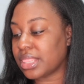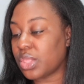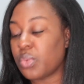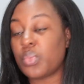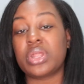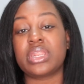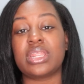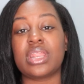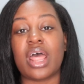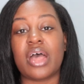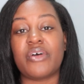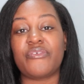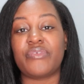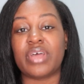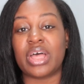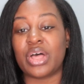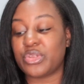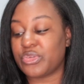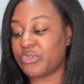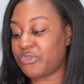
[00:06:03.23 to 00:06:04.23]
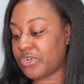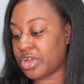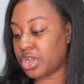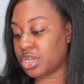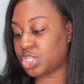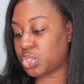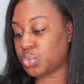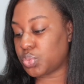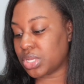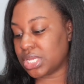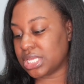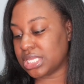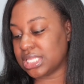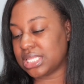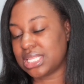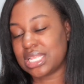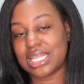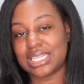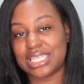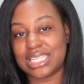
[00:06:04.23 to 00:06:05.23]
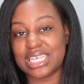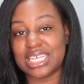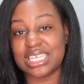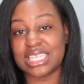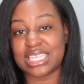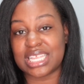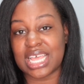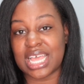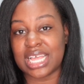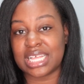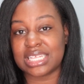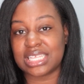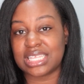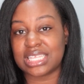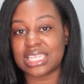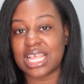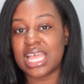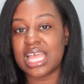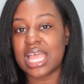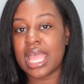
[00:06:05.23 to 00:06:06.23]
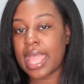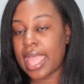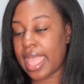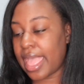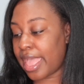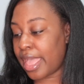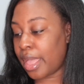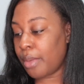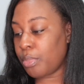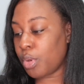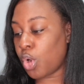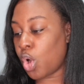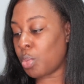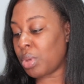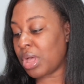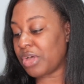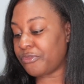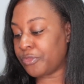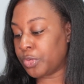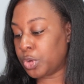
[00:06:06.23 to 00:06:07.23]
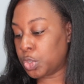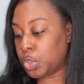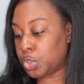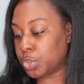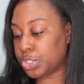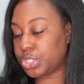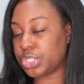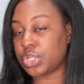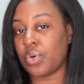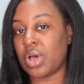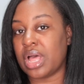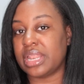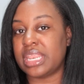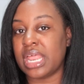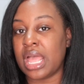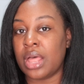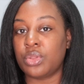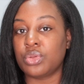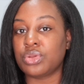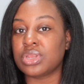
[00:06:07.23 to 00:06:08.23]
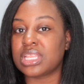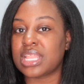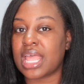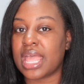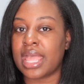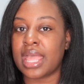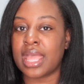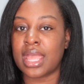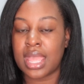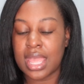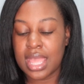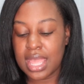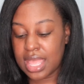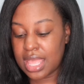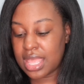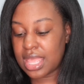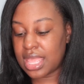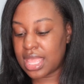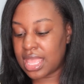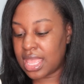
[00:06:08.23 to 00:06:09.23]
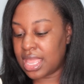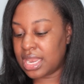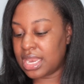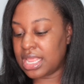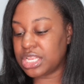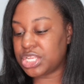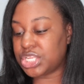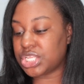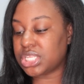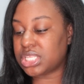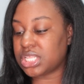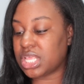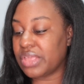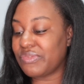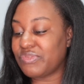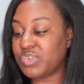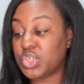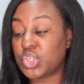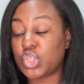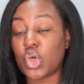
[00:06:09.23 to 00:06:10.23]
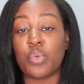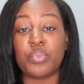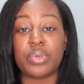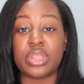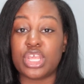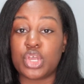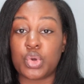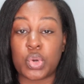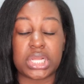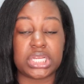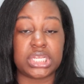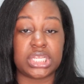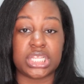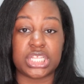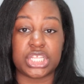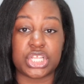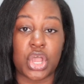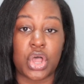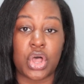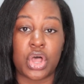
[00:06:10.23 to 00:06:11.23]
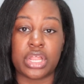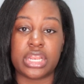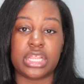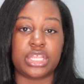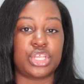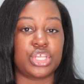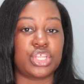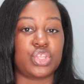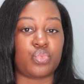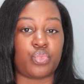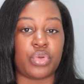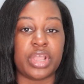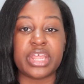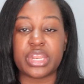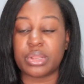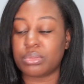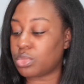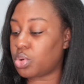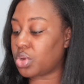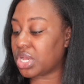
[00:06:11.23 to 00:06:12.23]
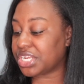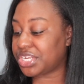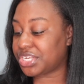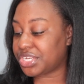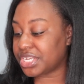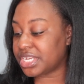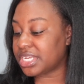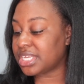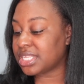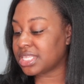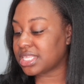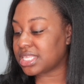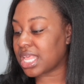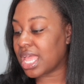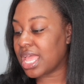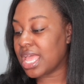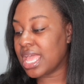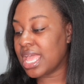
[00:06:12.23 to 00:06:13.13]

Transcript: the one that I found first was a TEAS test app on my phone. So I downloaded that, and it just gives you so many questions, y'all. And it's just random questions,